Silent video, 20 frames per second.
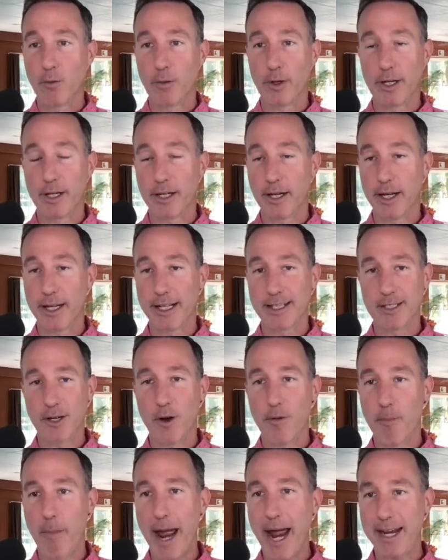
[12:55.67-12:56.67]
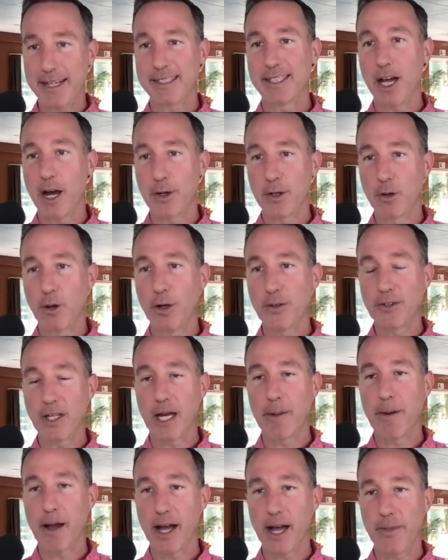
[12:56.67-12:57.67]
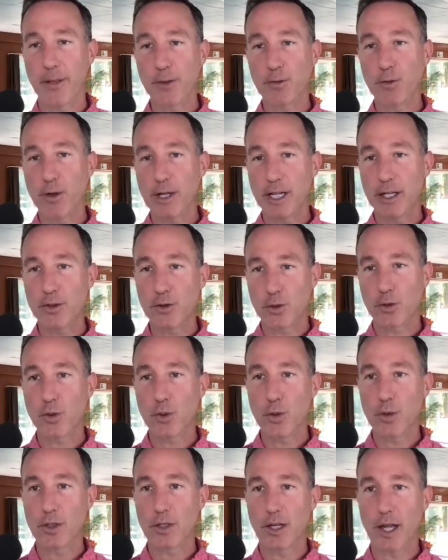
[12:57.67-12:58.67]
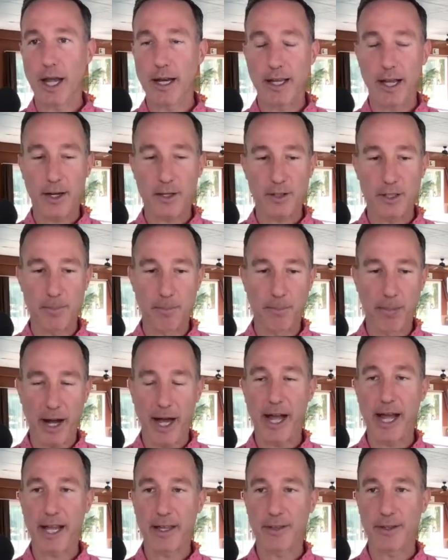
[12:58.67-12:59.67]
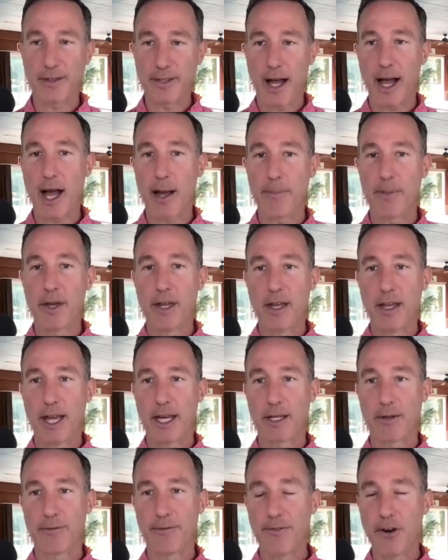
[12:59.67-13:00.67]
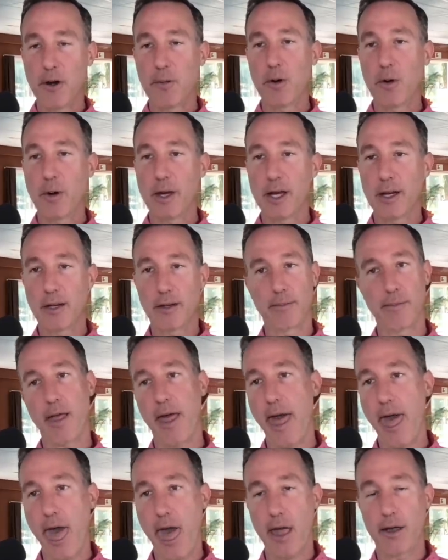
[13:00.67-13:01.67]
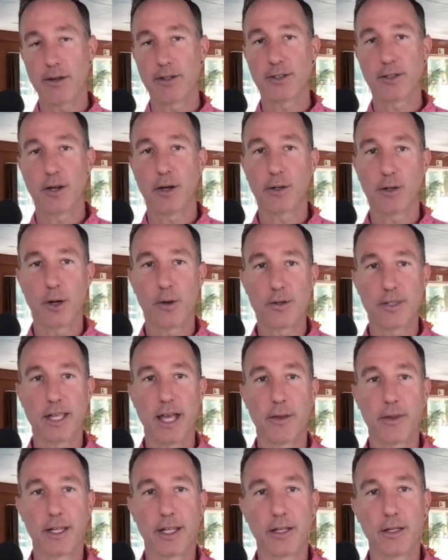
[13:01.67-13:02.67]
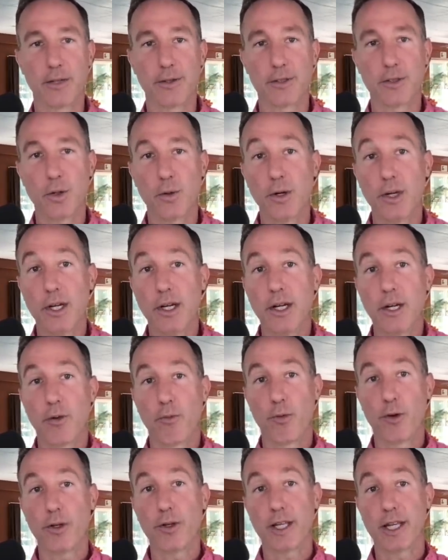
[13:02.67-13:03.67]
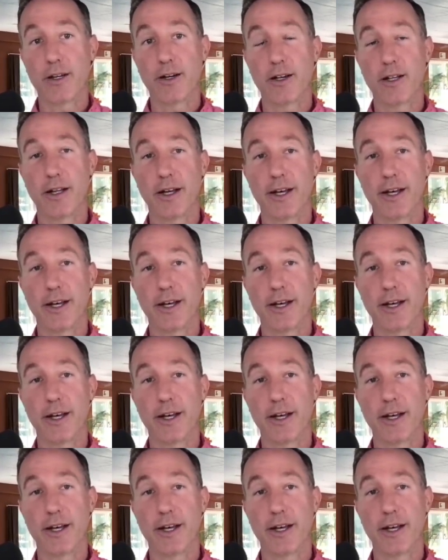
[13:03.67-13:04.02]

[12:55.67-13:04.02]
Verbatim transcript: when uh, it's all maxed out, your all-time high. That's where you get screwed, and you, and you actually buy at the top and you FOMO in, and uh, it just all goes down the hill. So really, in all